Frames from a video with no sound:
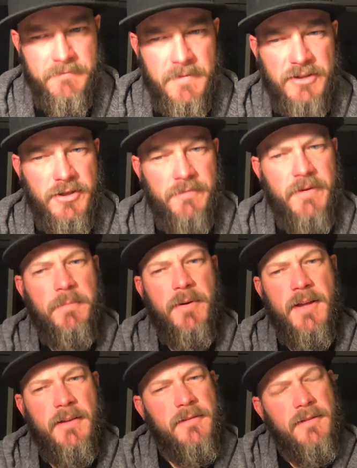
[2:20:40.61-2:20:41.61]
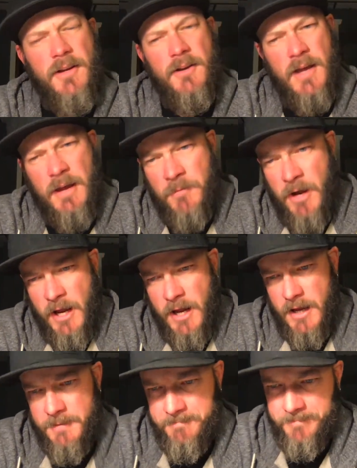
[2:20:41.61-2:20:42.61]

Not sure if I'm pronouncing your name right.